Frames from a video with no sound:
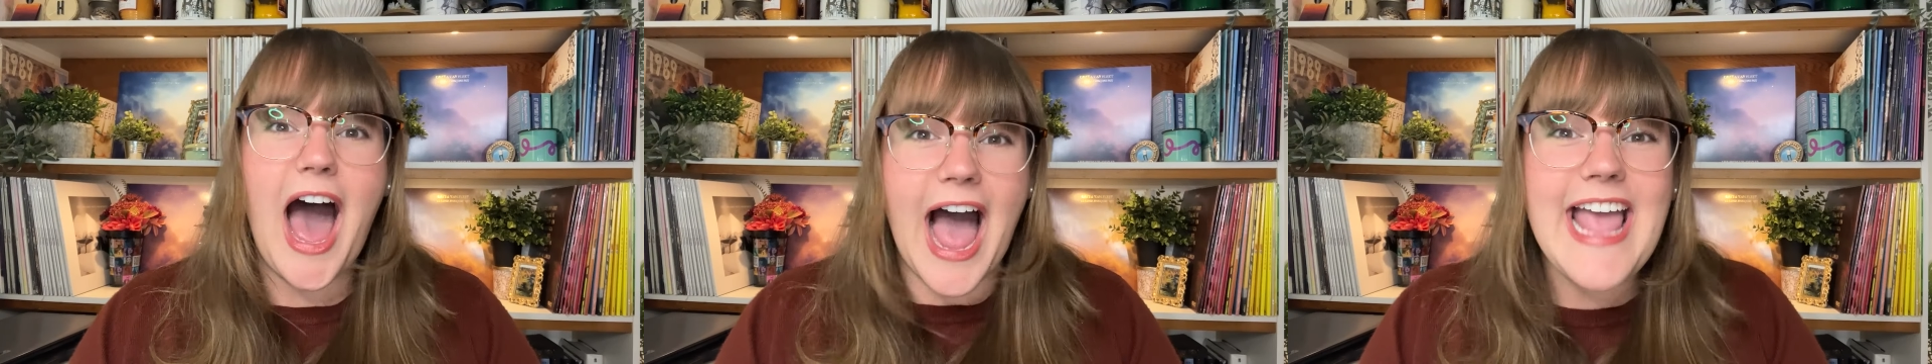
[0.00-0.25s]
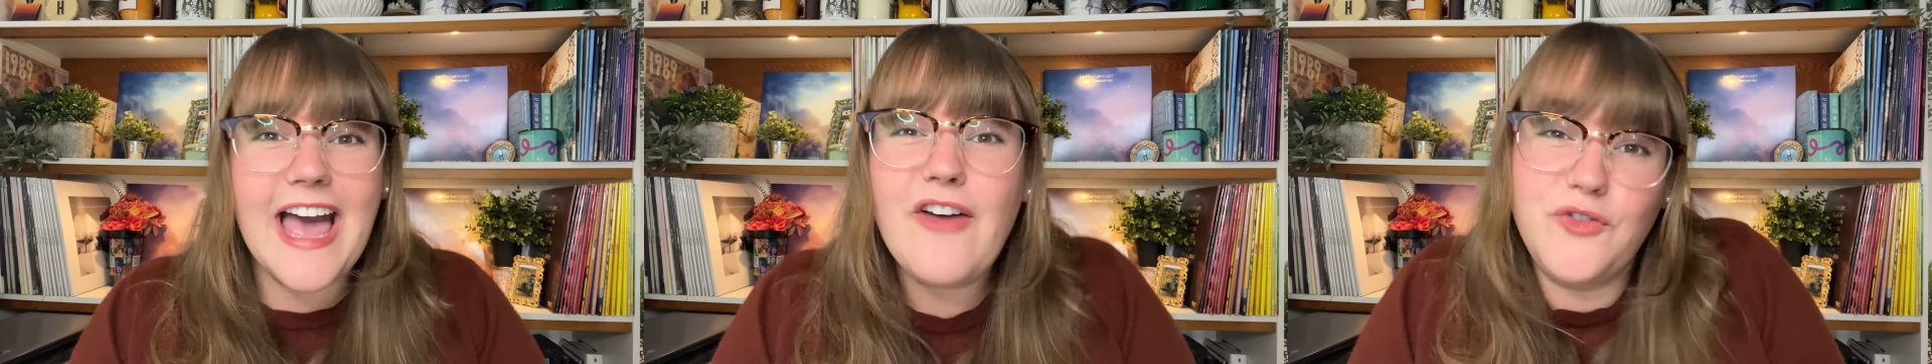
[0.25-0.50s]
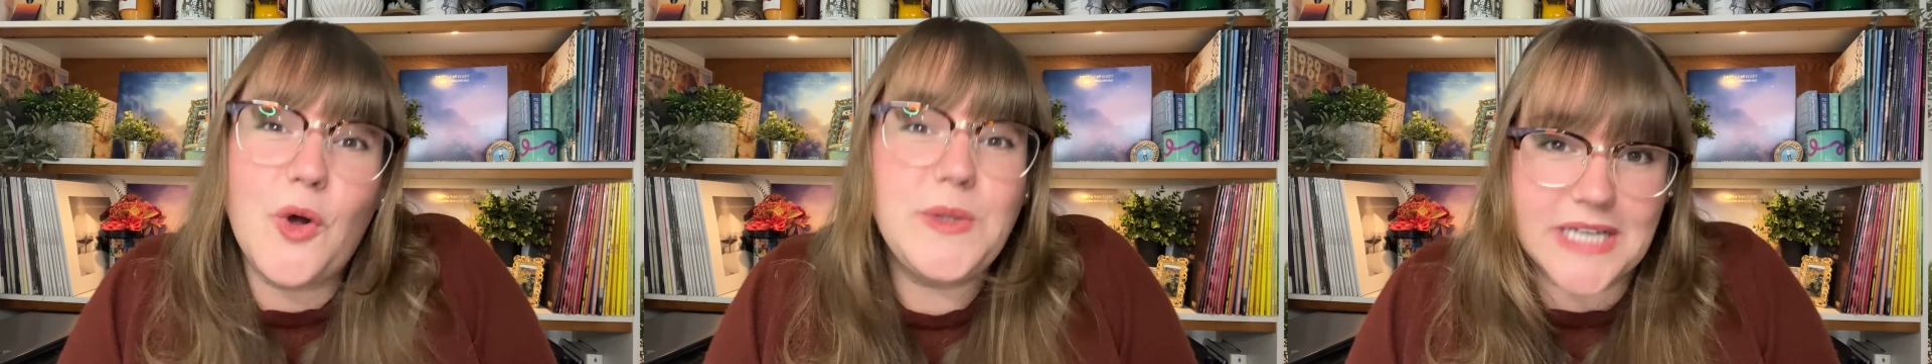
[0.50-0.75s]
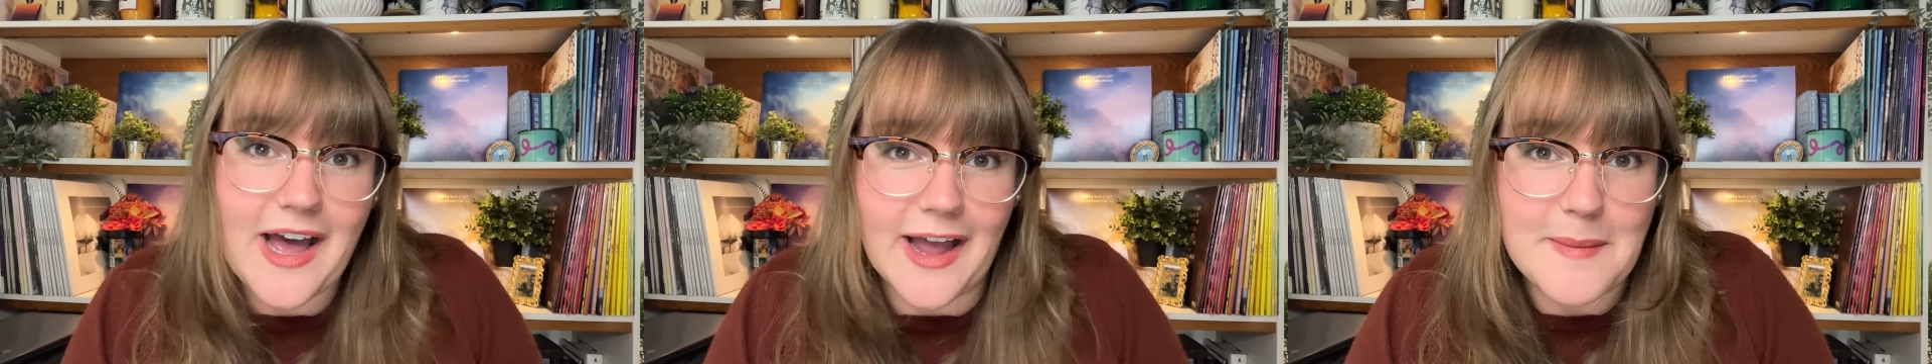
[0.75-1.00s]
I have no
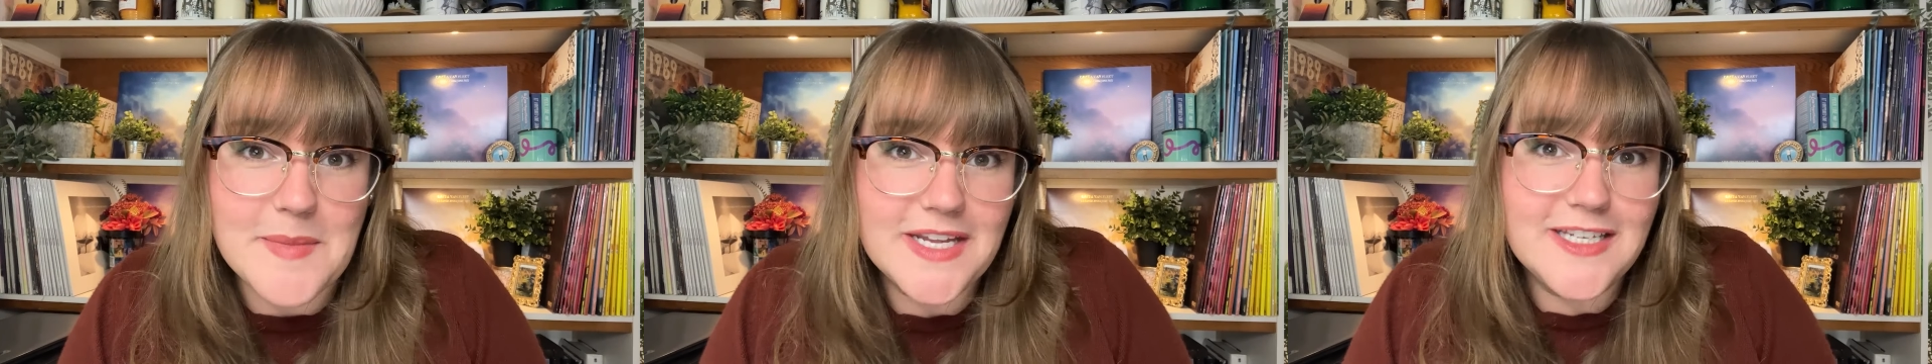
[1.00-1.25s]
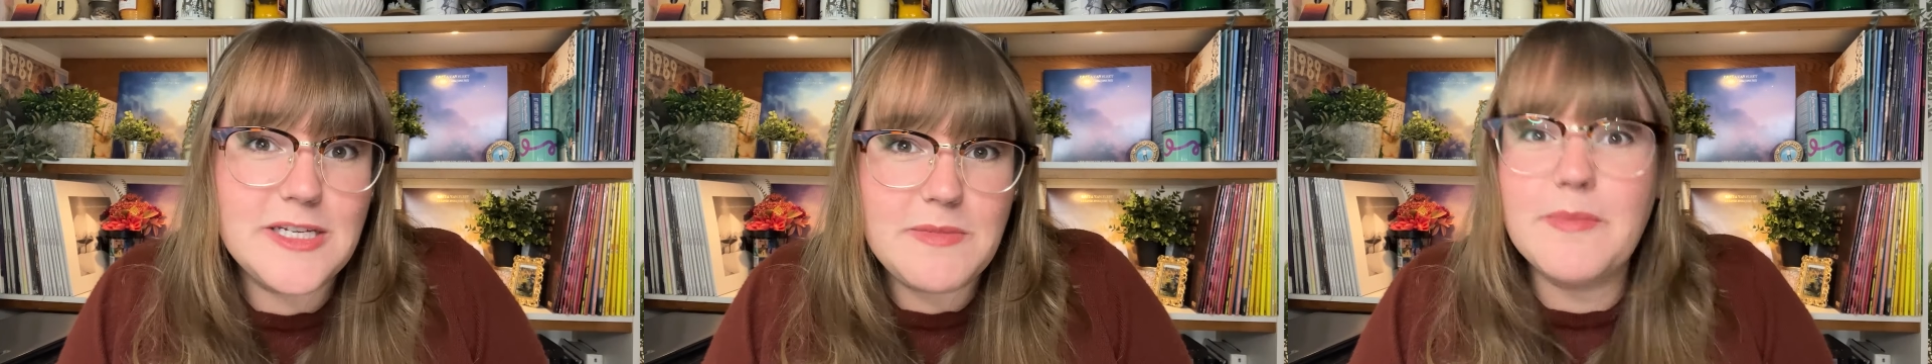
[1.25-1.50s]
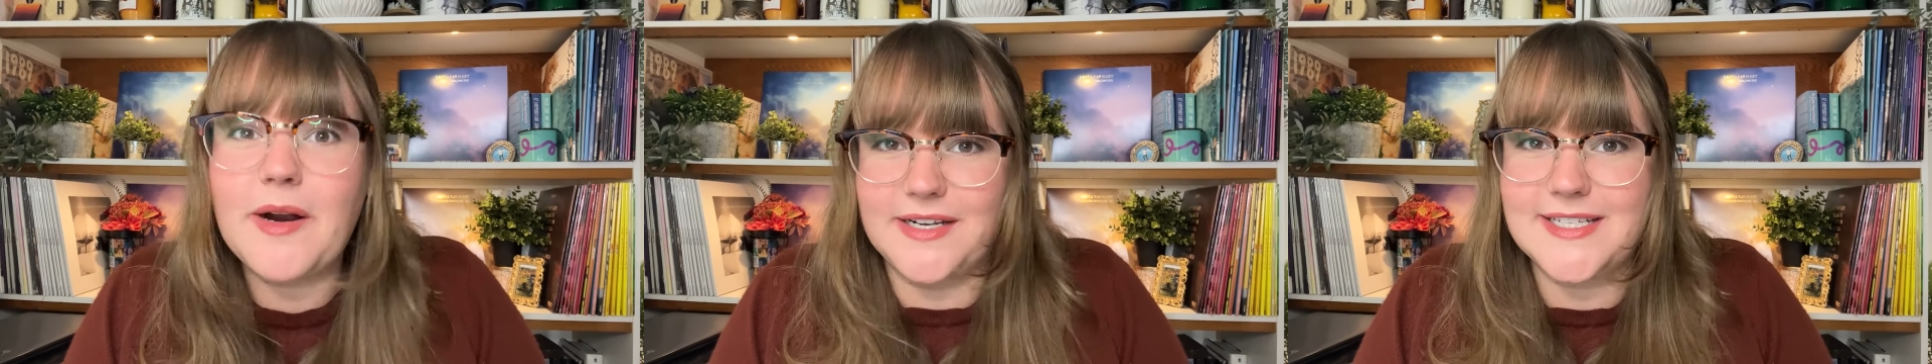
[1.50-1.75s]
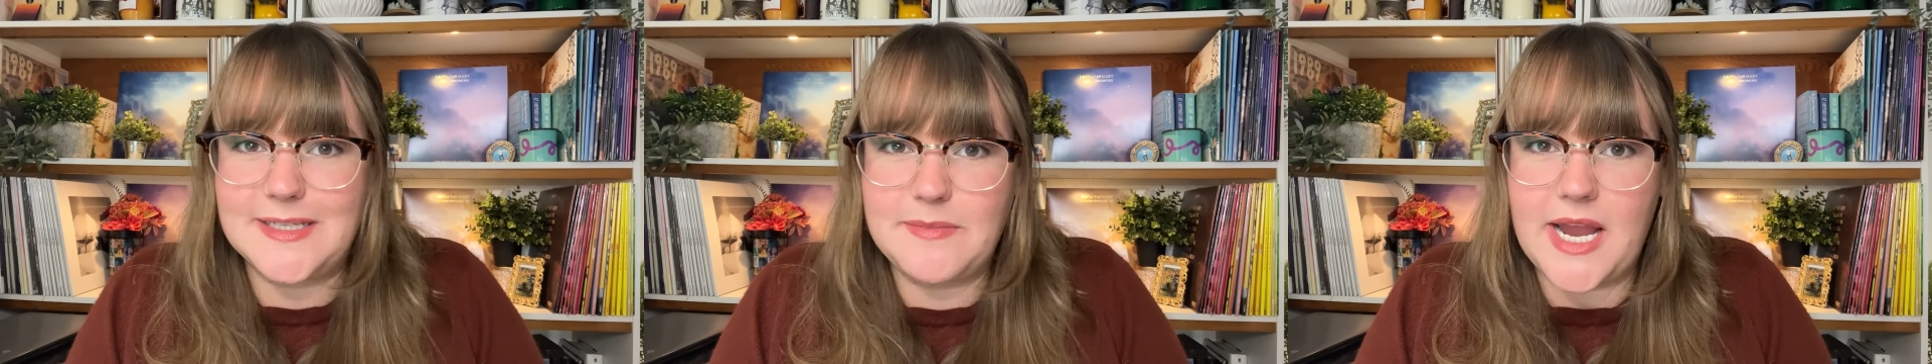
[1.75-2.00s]
time to be
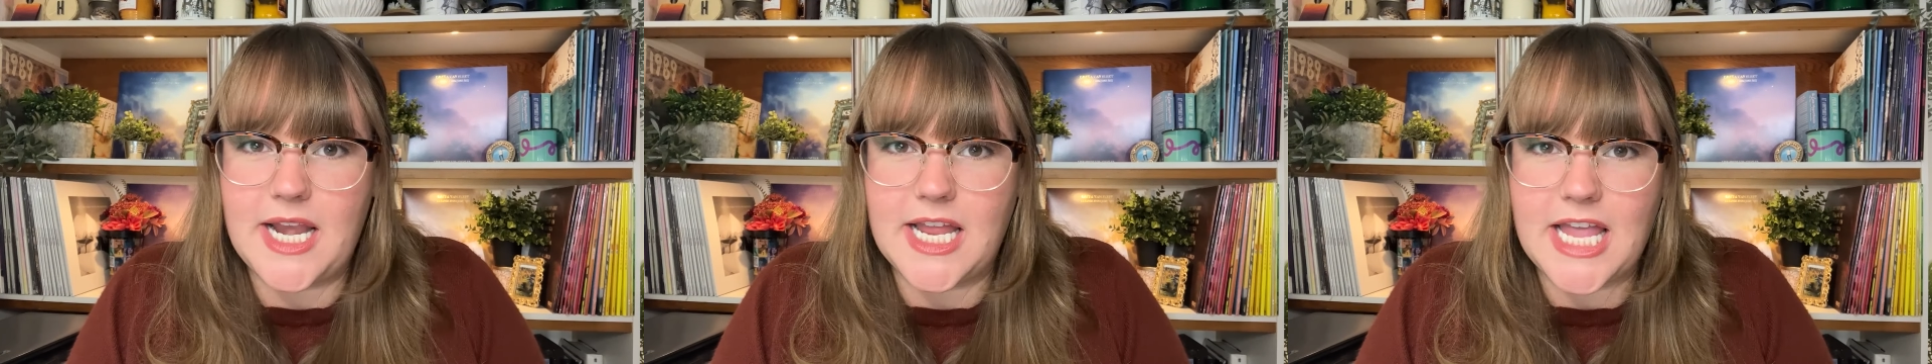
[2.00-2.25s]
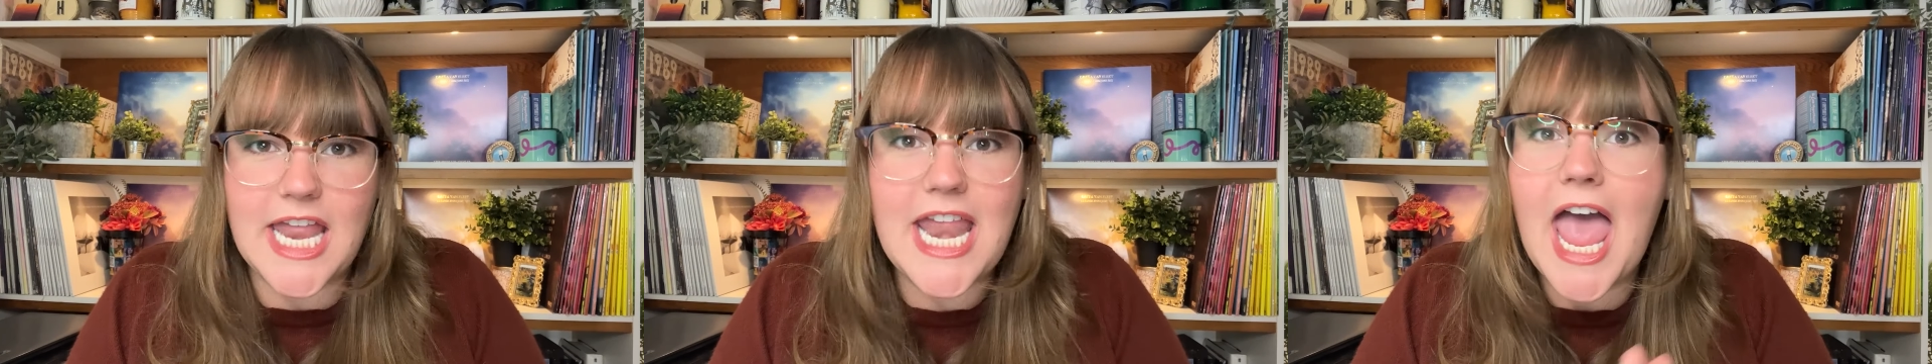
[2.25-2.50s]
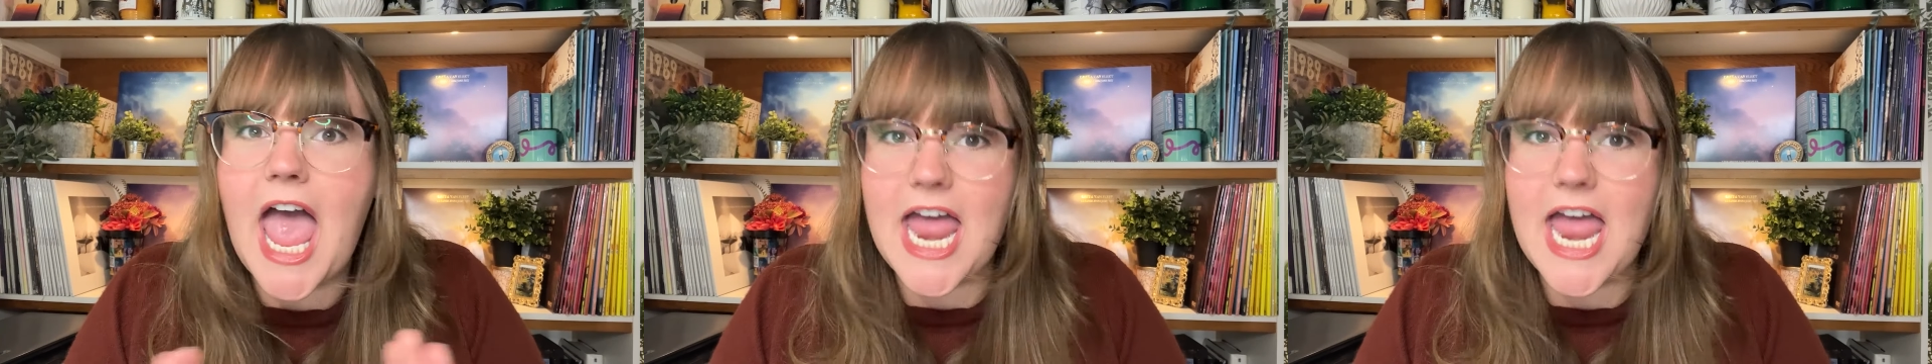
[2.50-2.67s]
participating in